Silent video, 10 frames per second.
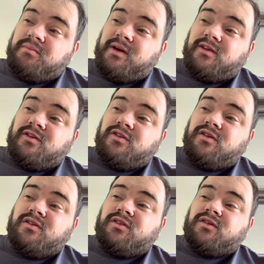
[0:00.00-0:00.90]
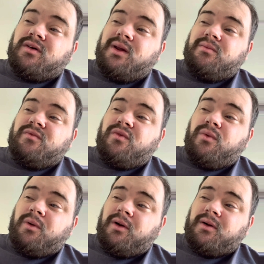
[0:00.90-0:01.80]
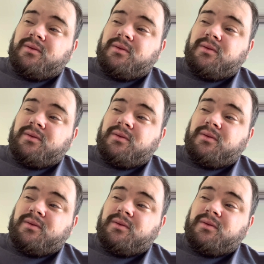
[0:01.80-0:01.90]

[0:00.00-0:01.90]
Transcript: Messenger, Scream 4,